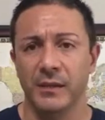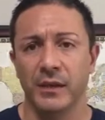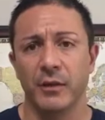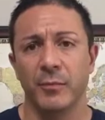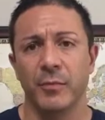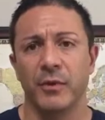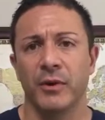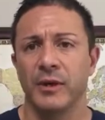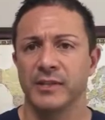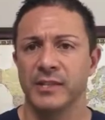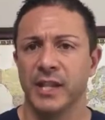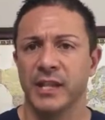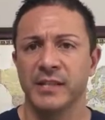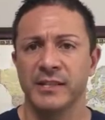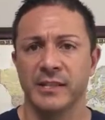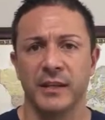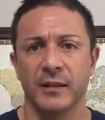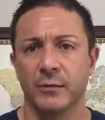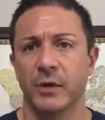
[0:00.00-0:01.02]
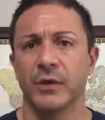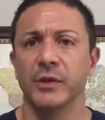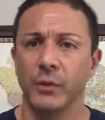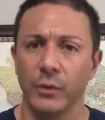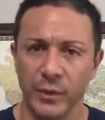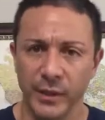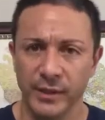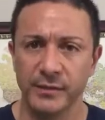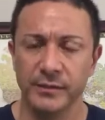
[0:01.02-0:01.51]
another part, I say, celebrate
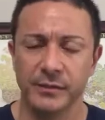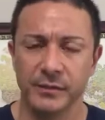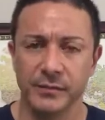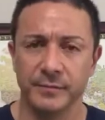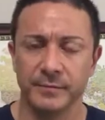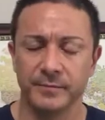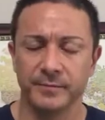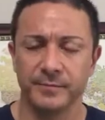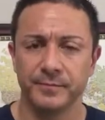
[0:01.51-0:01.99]
the wins.